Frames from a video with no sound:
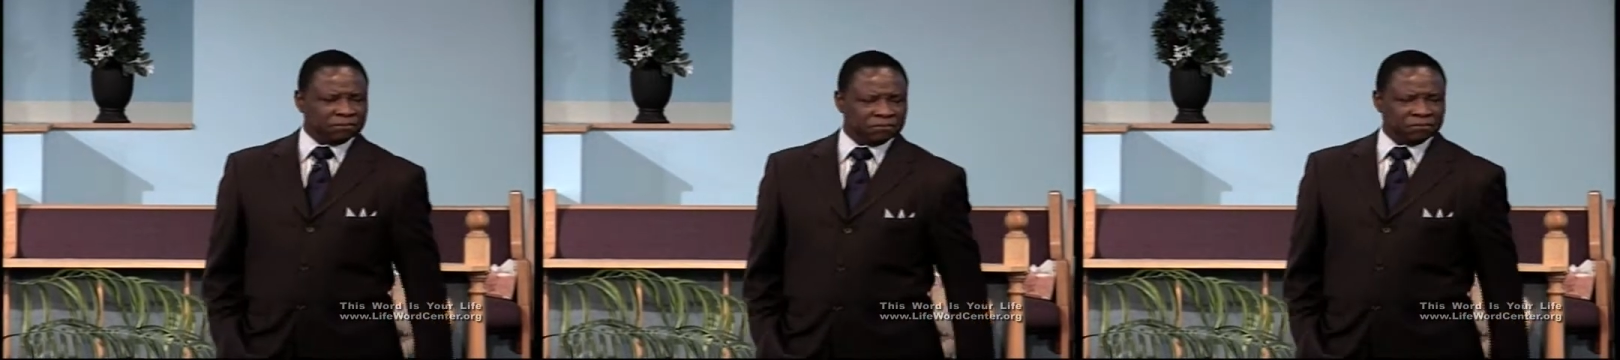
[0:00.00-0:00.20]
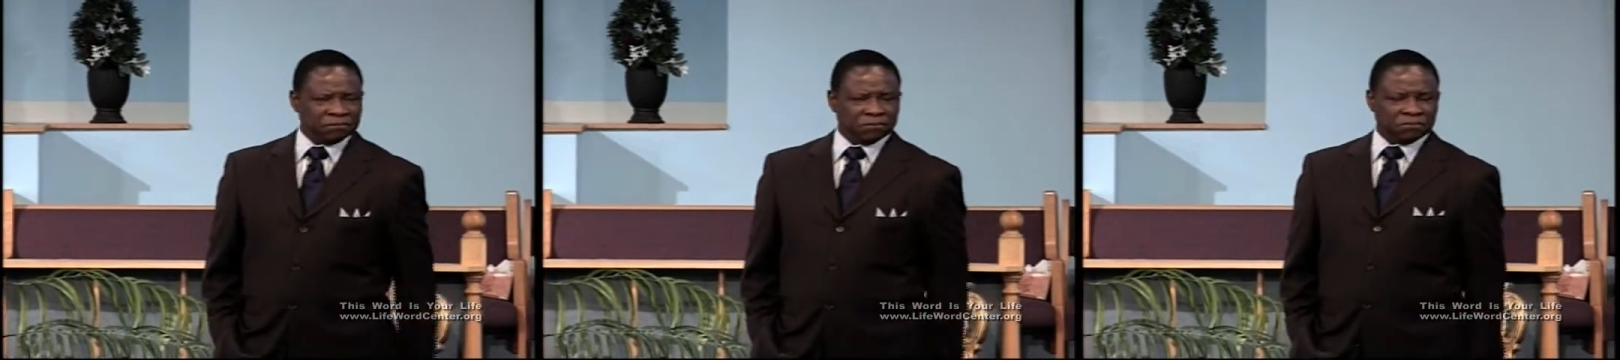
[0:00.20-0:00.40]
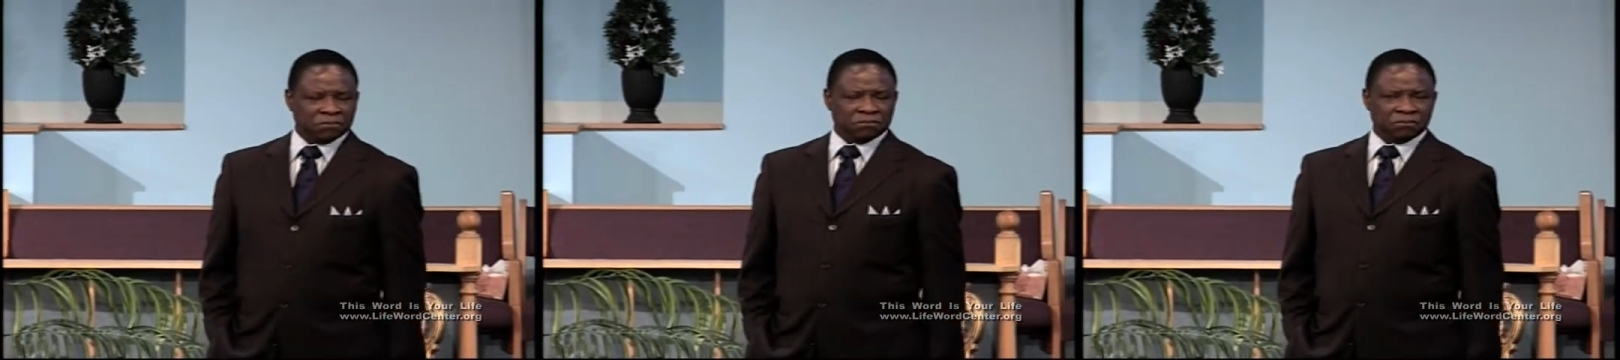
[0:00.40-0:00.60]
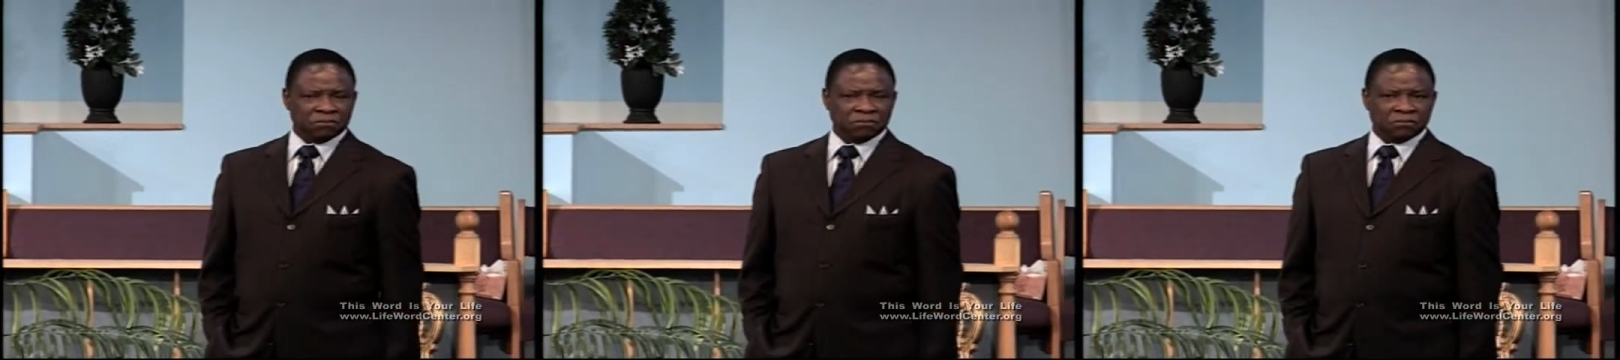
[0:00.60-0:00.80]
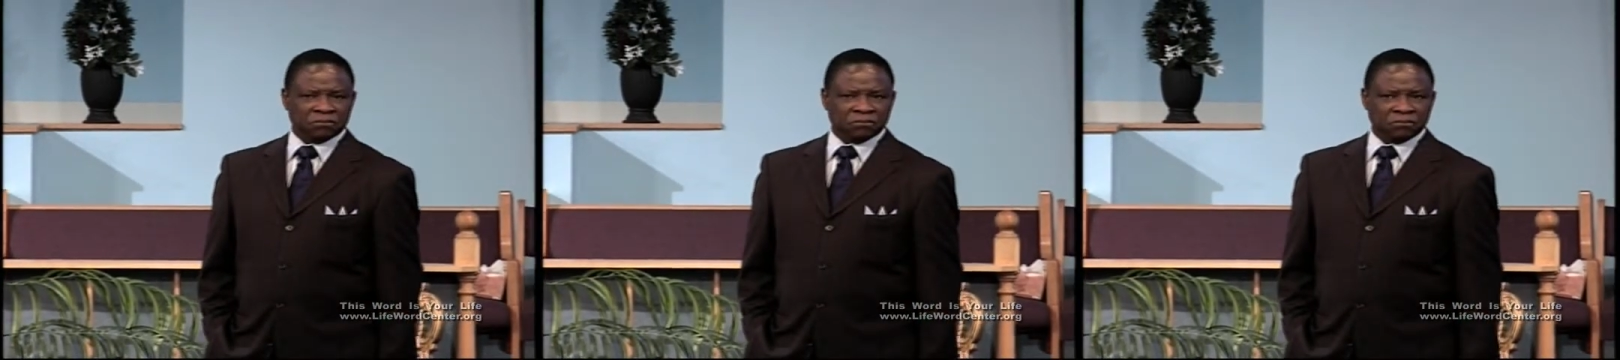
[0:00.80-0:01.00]

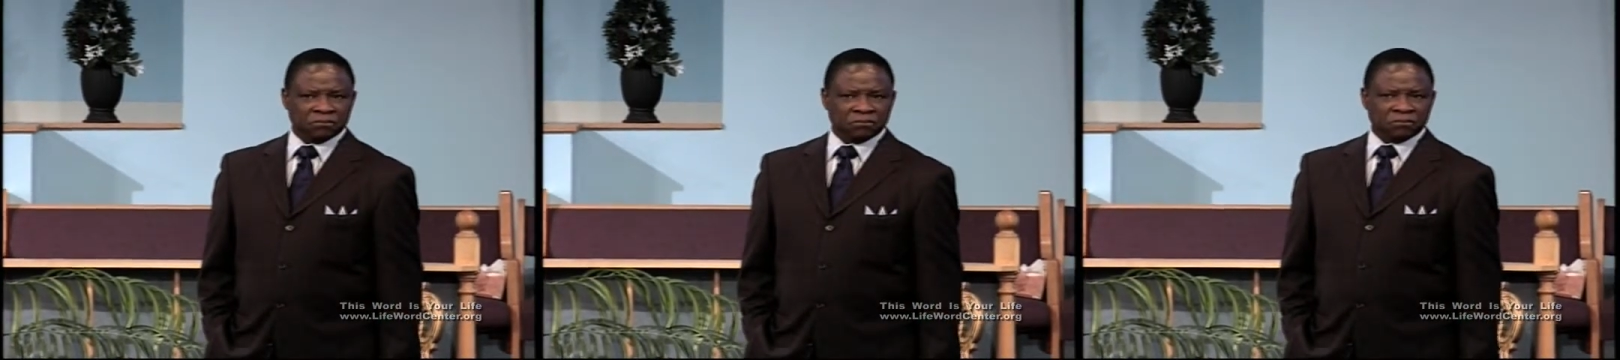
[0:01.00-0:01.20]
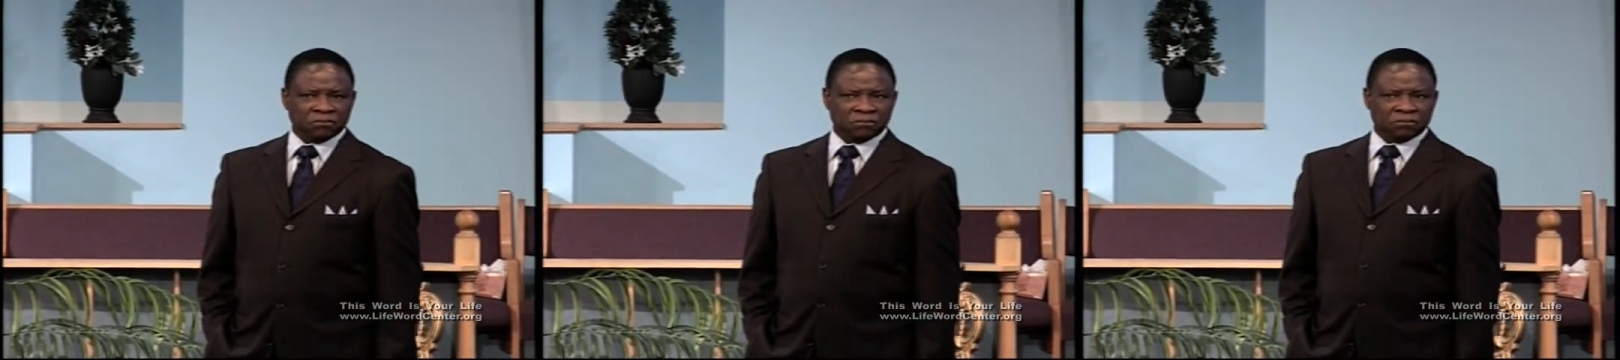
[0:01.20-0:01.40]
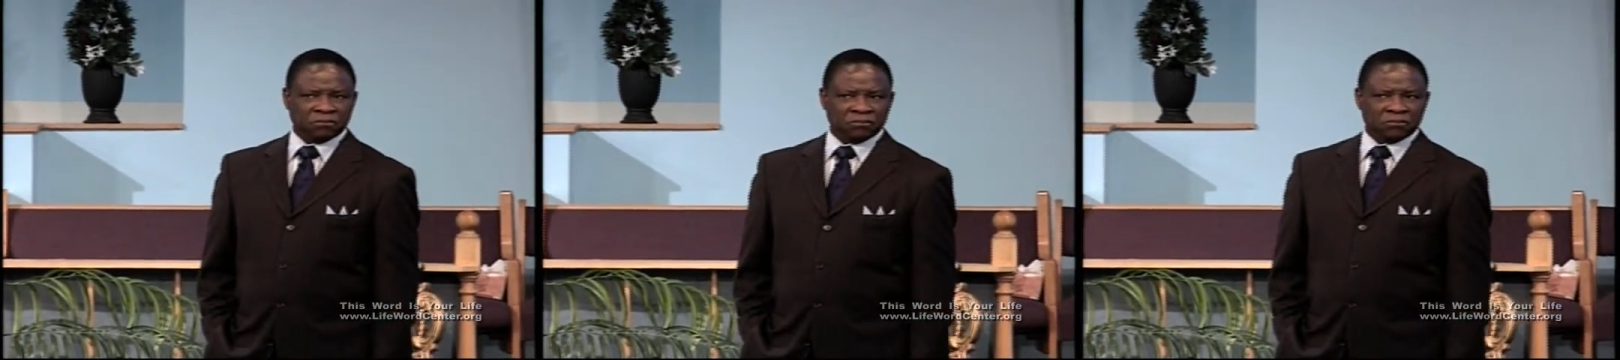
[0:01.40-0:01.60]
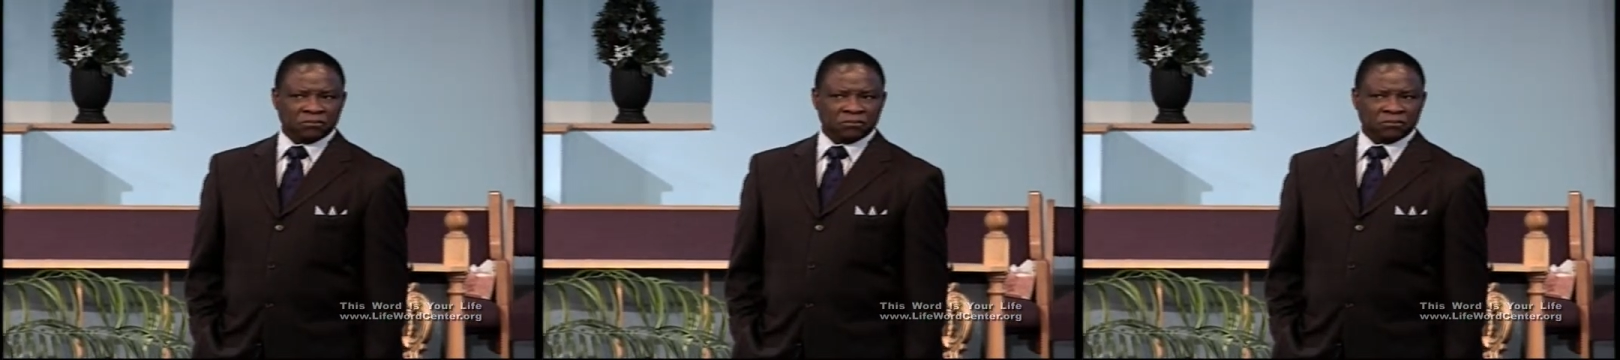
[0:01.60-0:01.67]
(silence)